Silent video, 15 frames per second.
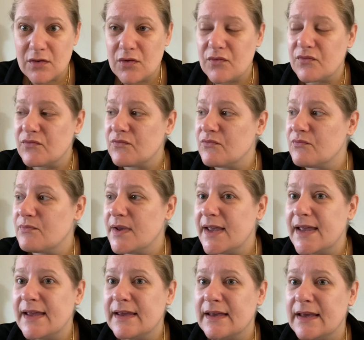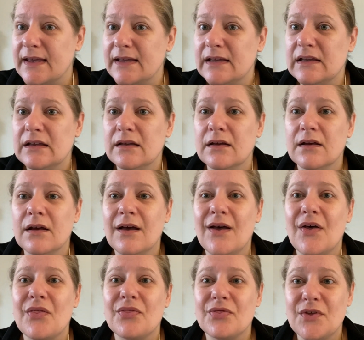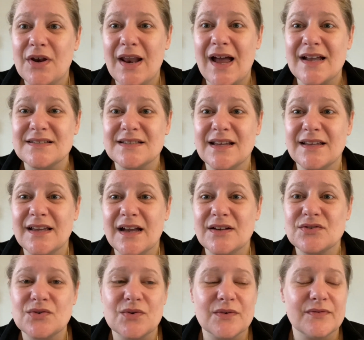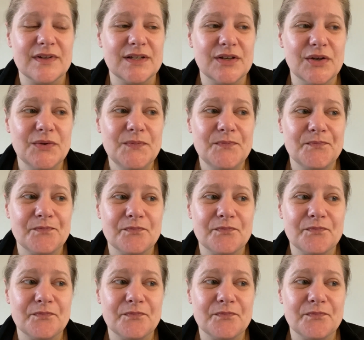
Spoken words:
of making the last yarn talk video.